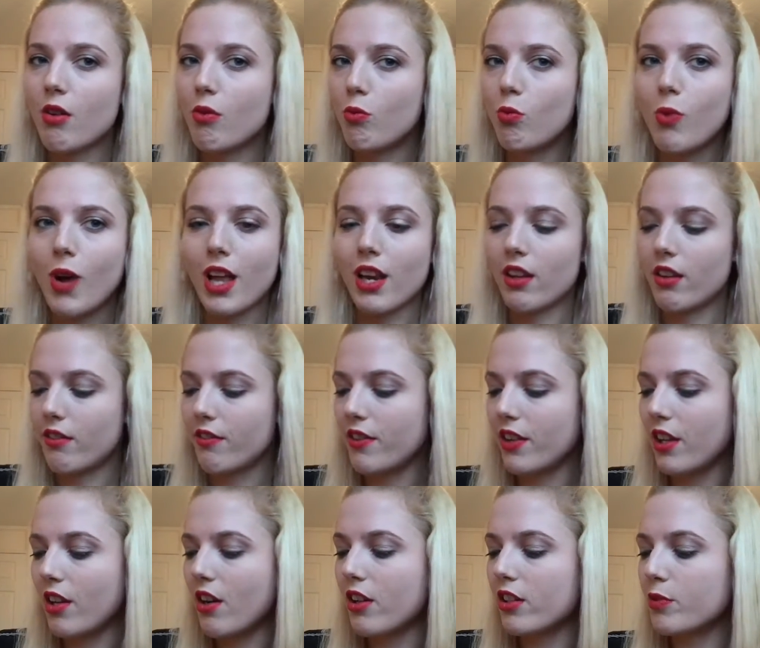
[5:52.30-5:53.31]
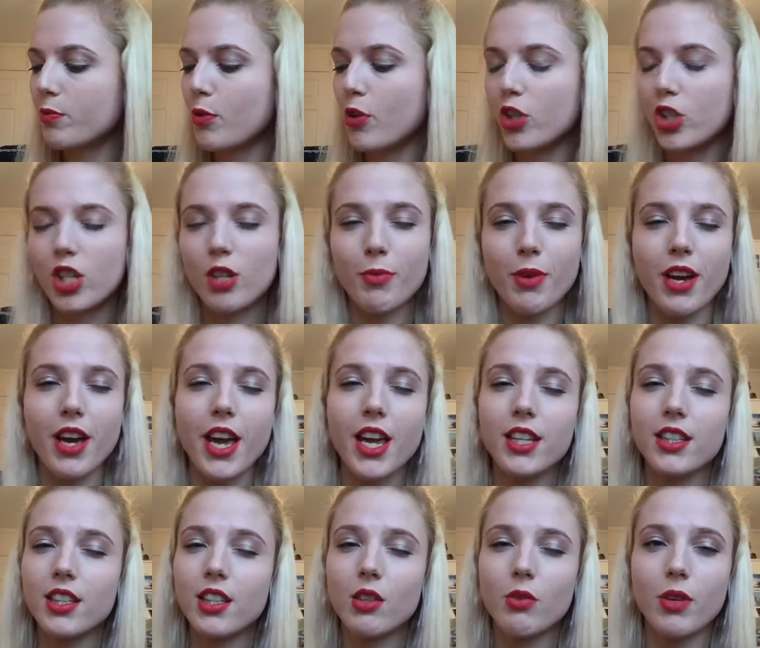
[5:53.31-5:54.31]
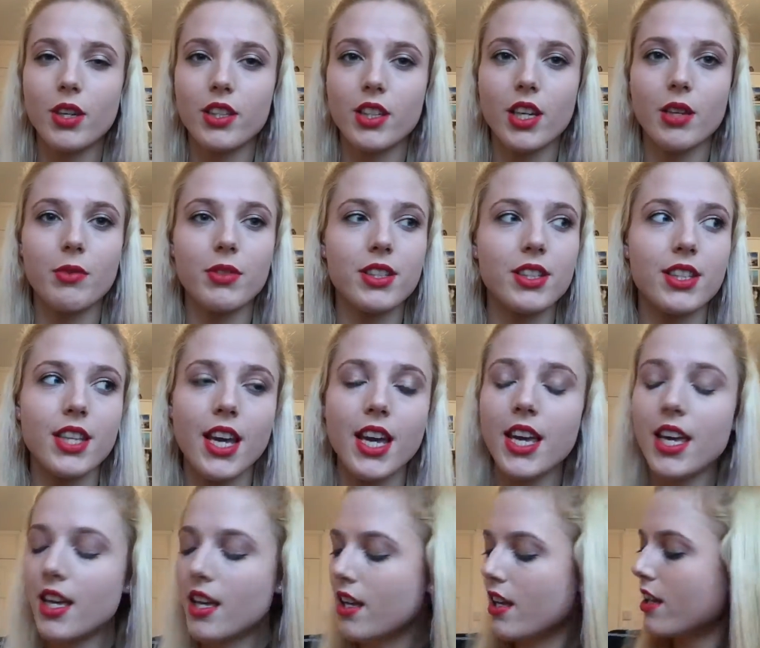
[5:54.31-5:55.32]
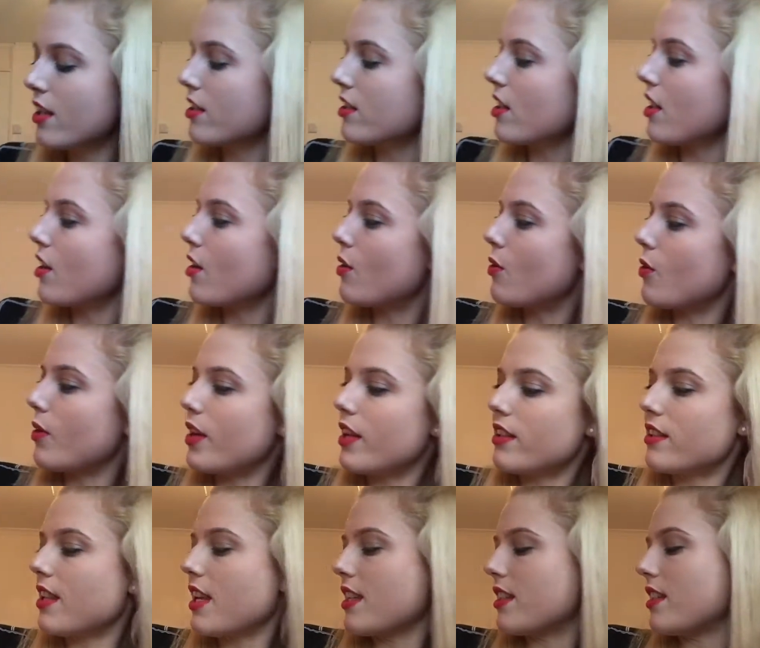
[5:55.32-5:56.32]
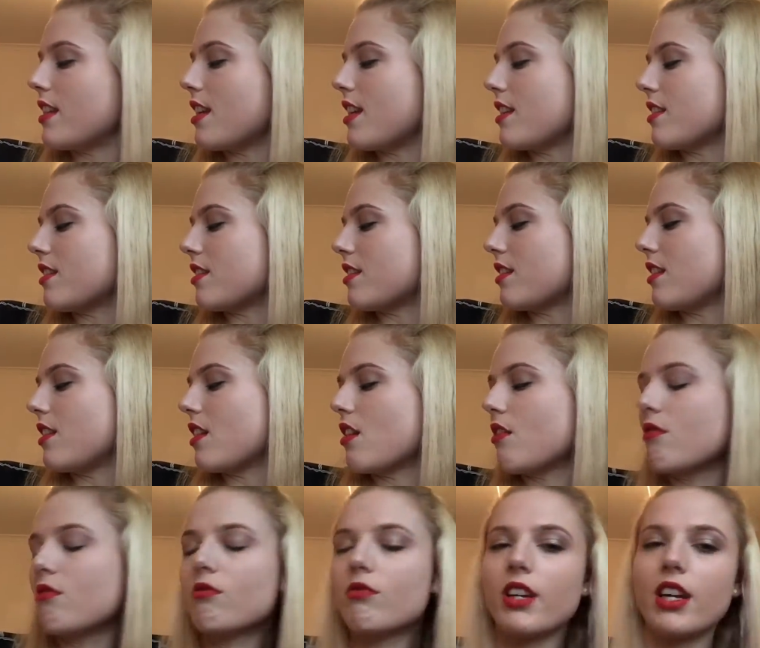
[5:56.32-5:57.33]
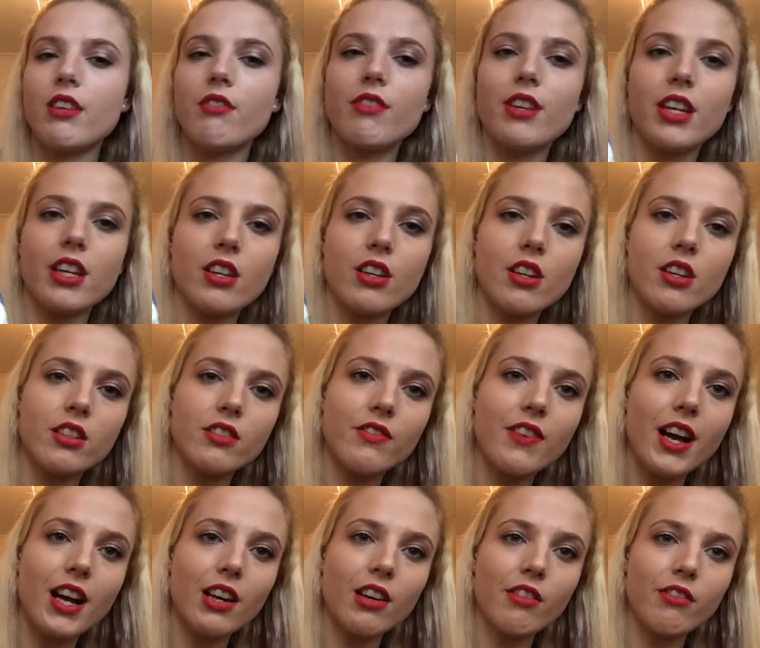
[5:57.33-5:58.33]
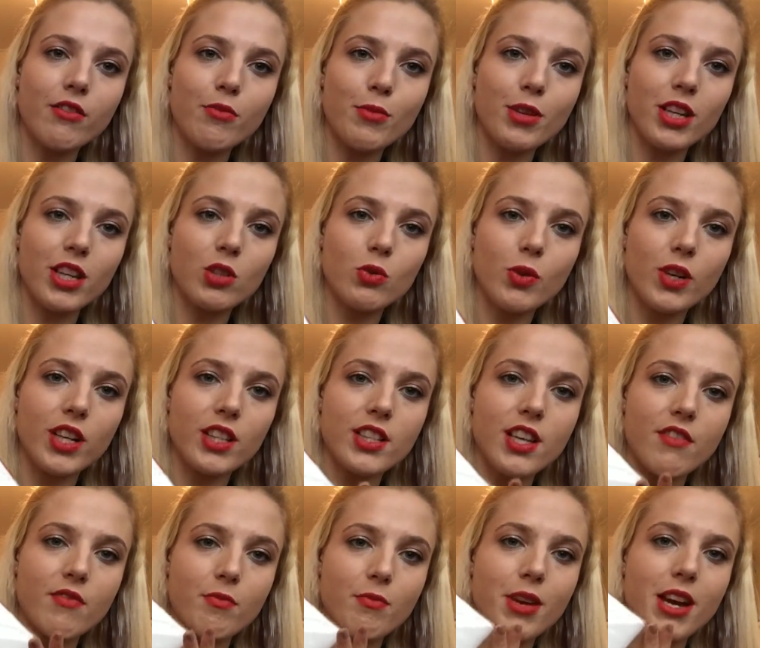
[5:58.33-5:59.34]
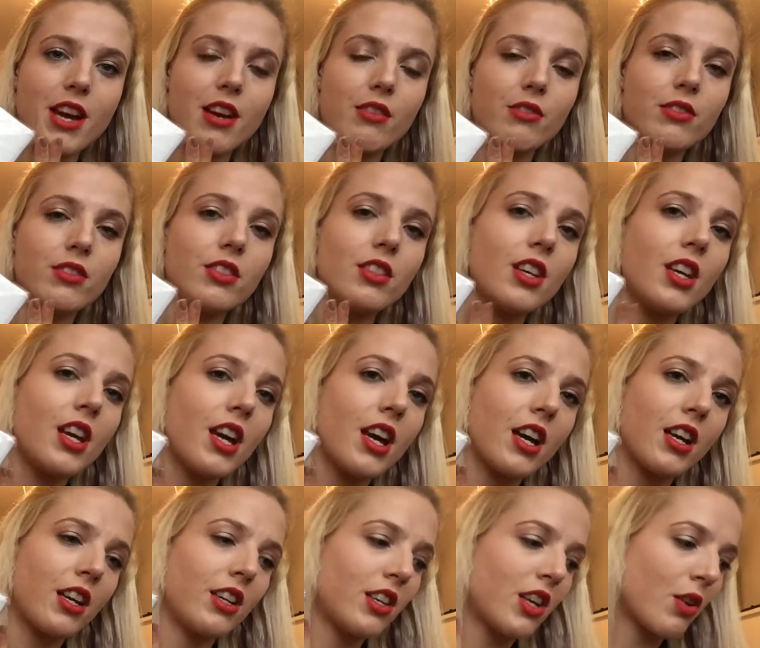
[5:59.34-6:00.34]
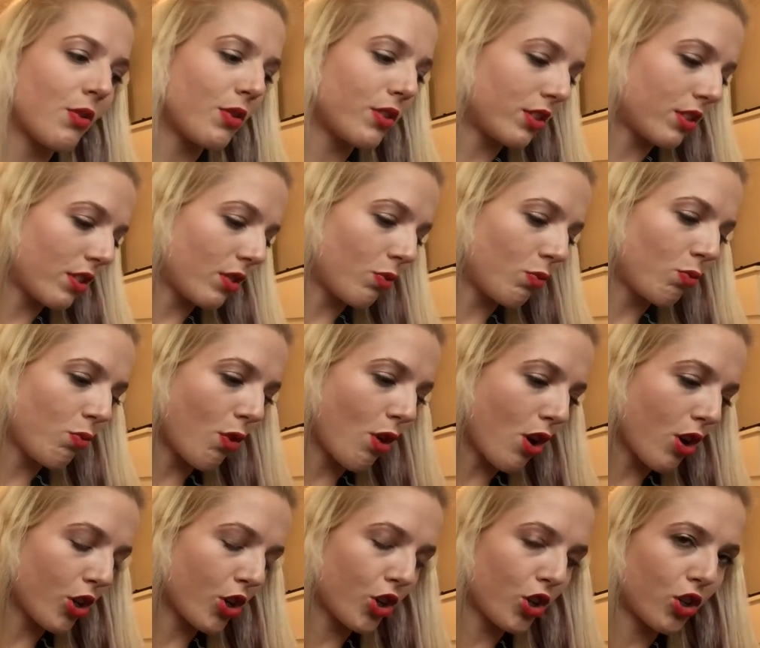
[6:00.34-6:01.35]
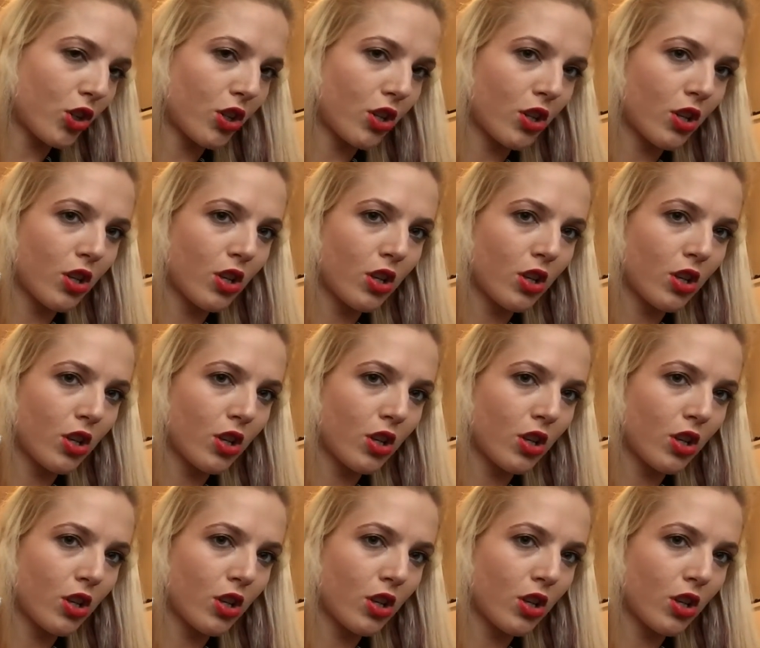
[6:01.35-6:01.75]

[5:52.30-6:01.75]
well over the odds, pushing about 80 quid, I would say. So this is, you know, really, really good value for money, £27. And I know it's gonna wash